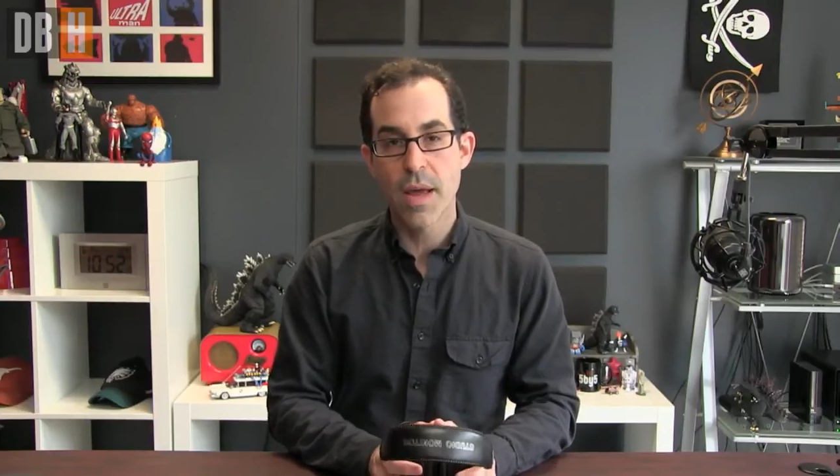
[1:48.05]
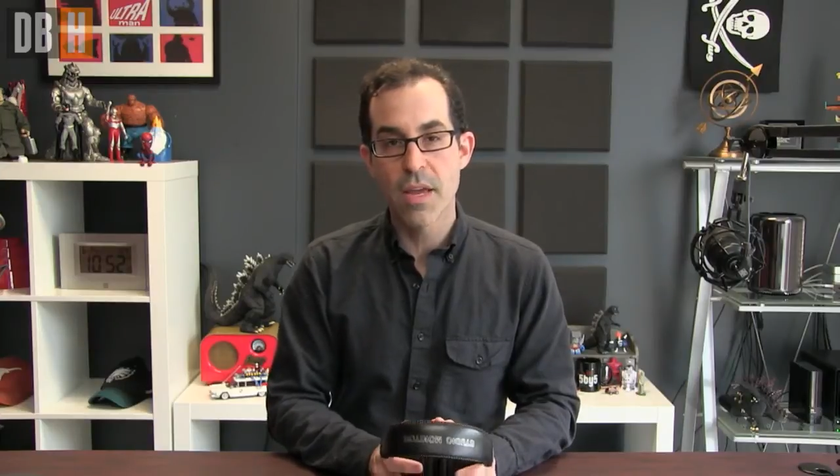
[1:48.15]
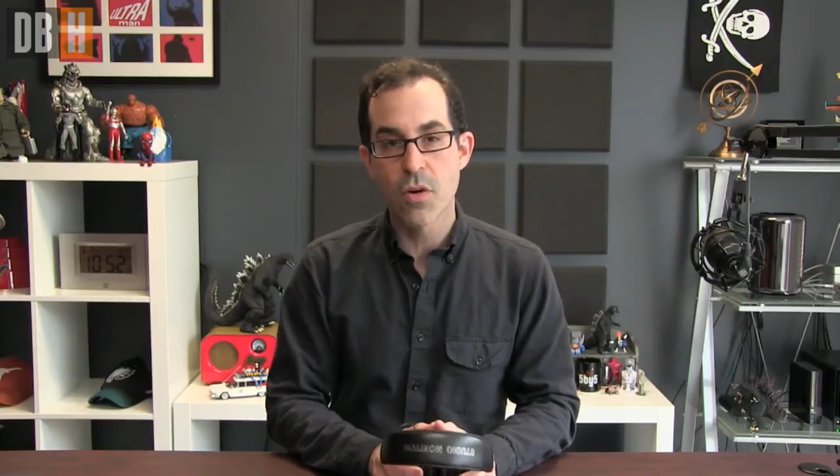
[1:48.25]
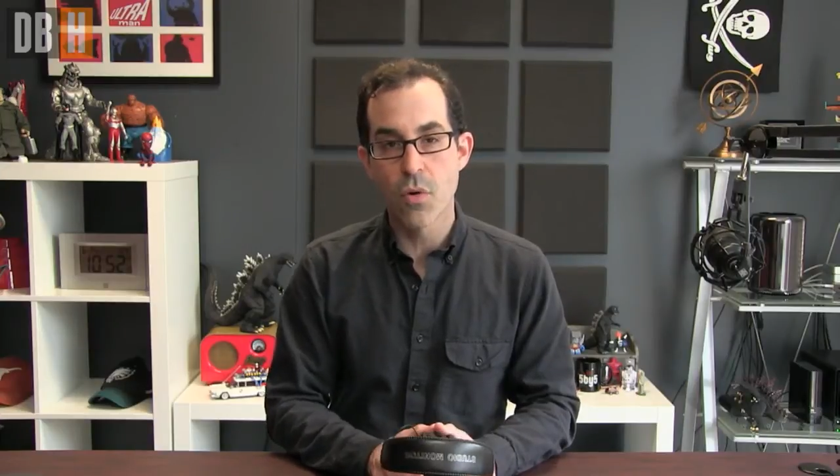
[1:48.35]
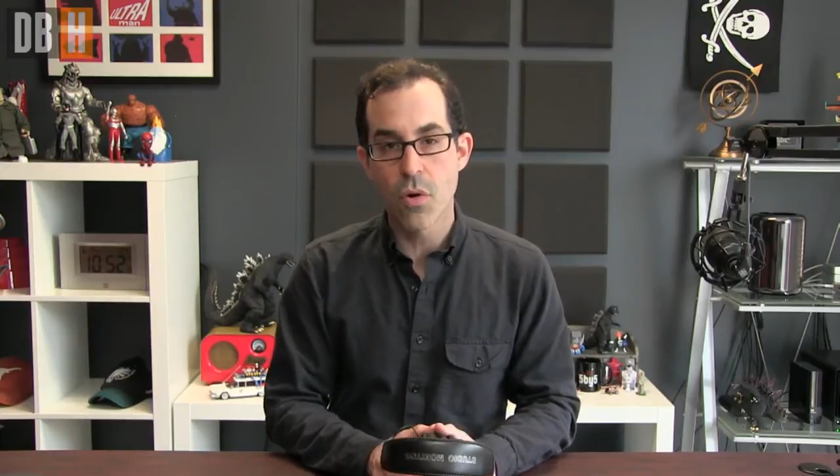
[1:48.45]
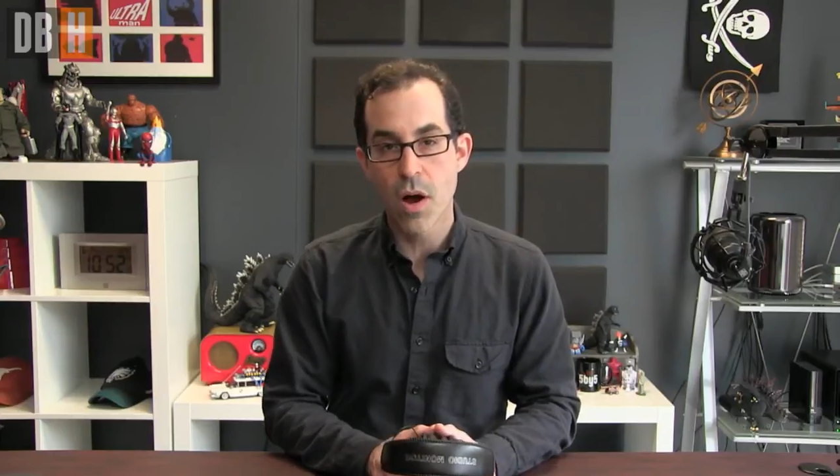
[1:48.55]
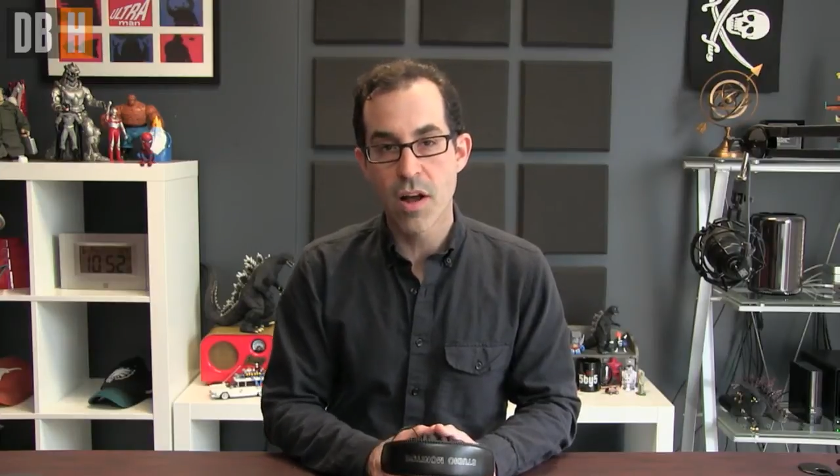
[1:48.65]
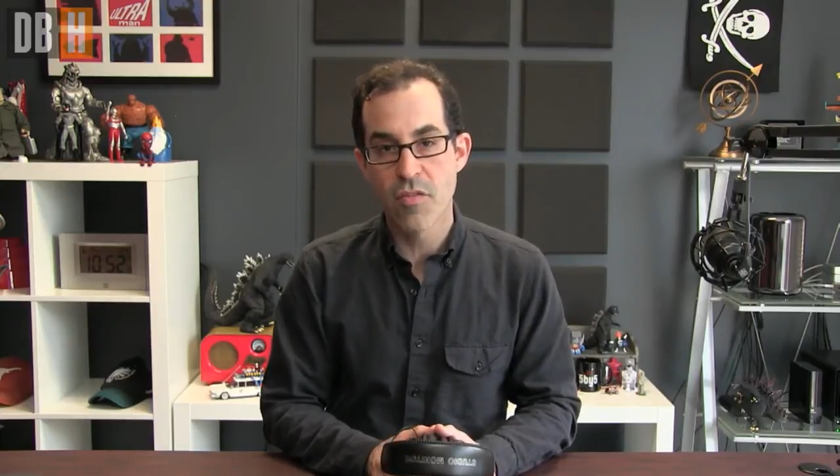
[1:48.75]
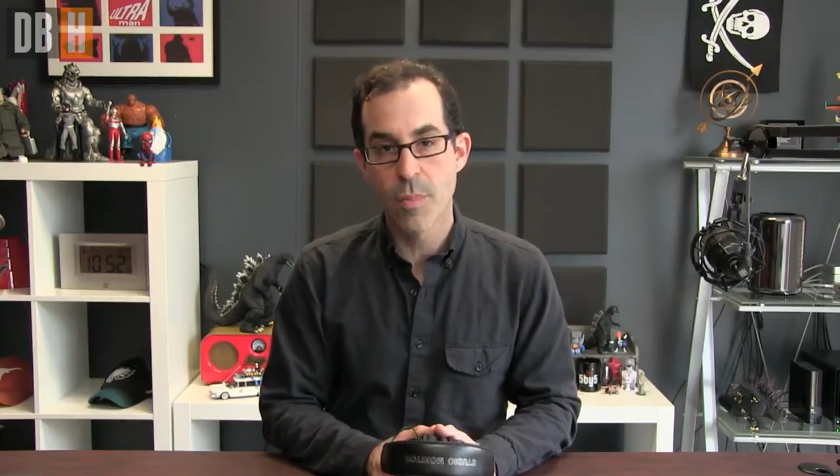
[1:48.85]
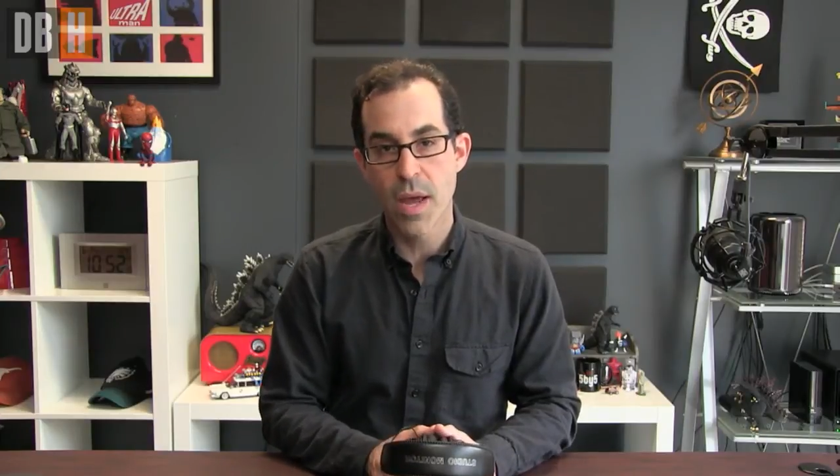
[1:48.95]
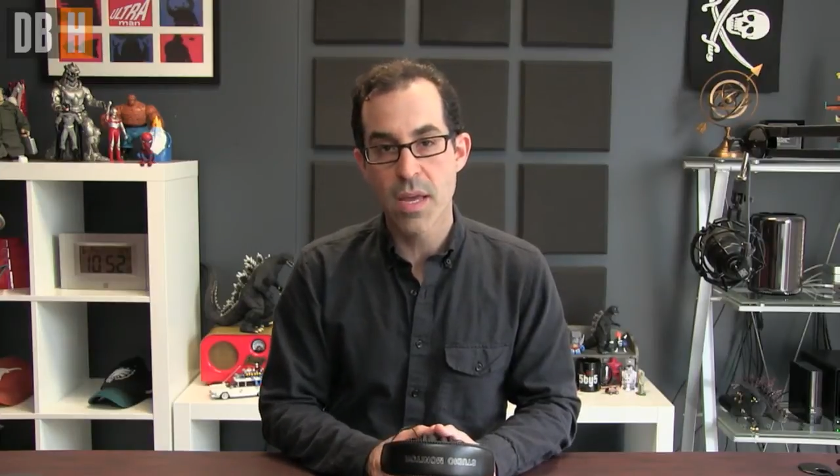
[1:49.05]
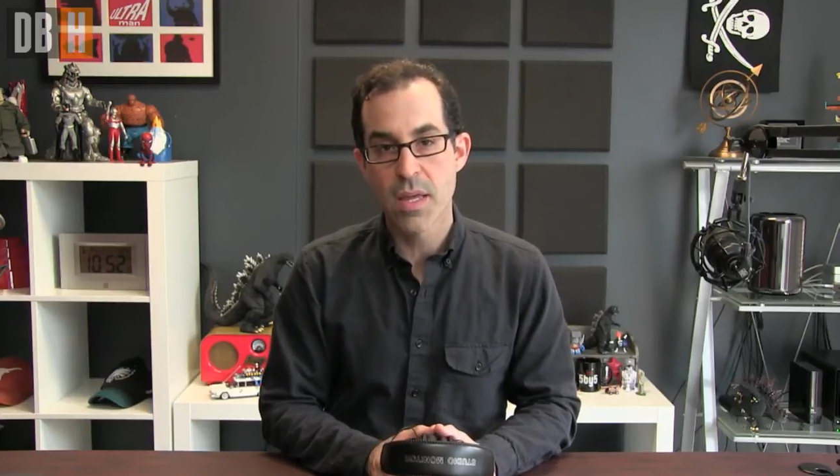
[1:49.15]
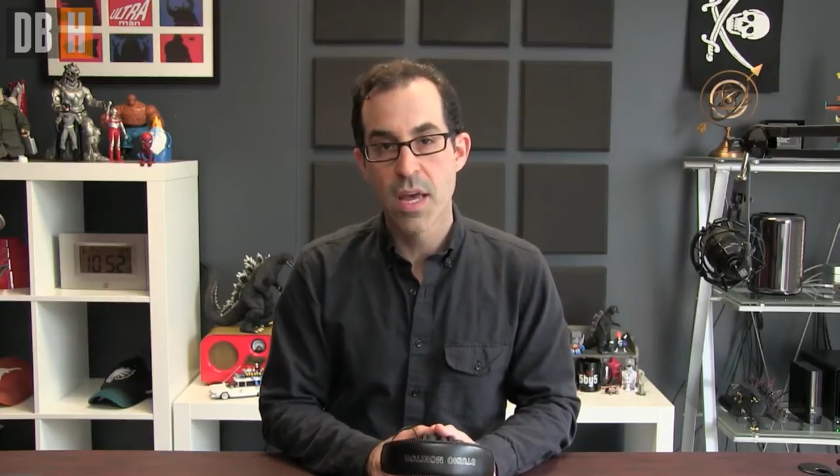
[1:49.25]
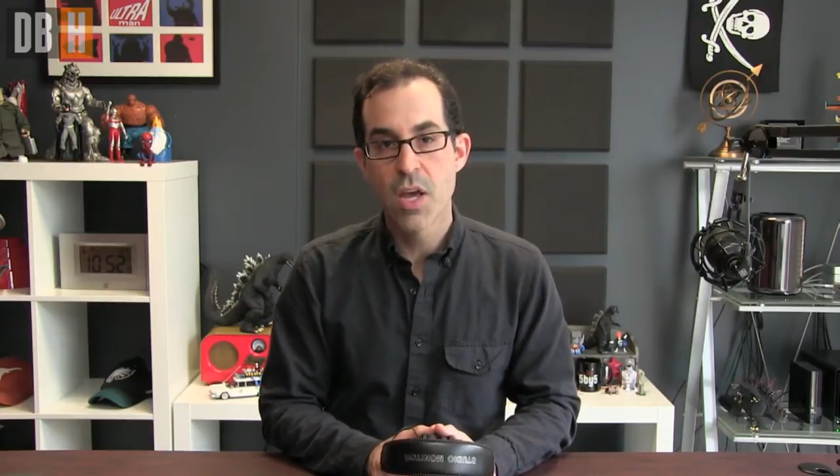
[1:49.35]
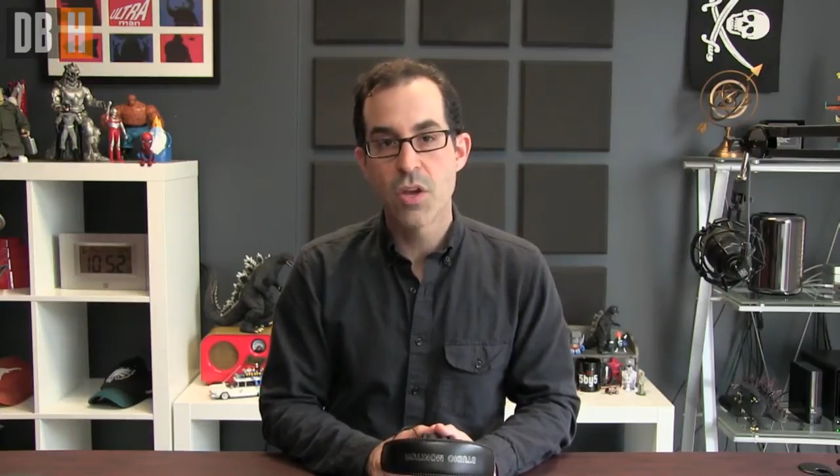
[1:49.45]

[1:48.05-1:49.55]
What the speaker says: mic or off mic.